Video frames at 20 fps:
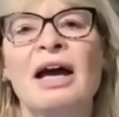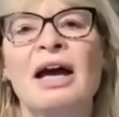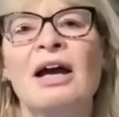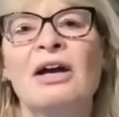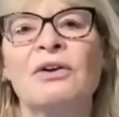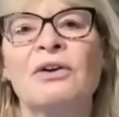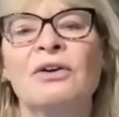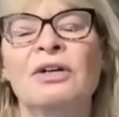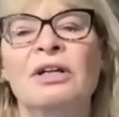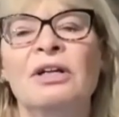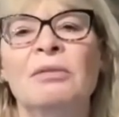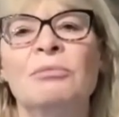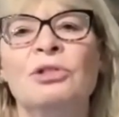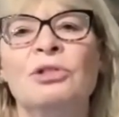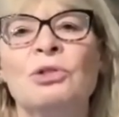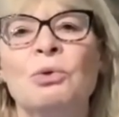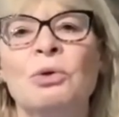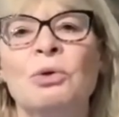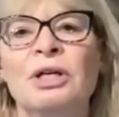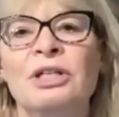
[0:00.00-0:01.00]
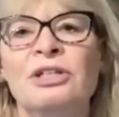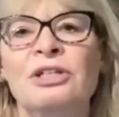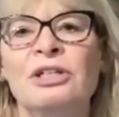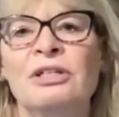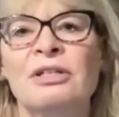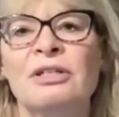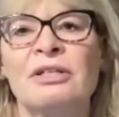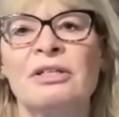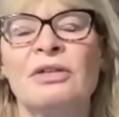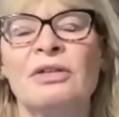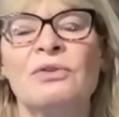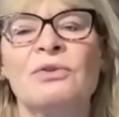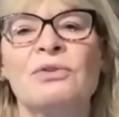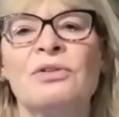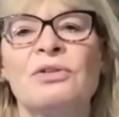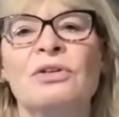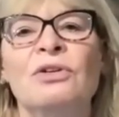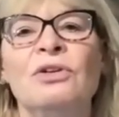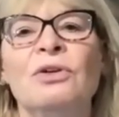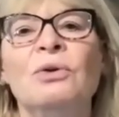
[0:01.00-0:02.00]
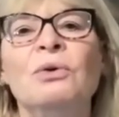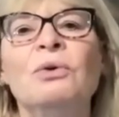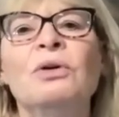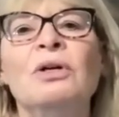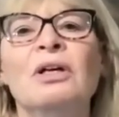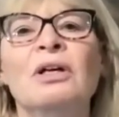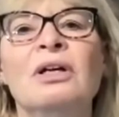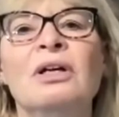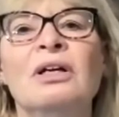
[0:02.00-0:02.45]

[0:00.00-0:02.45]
acronym JOY, Jesus, others, and you,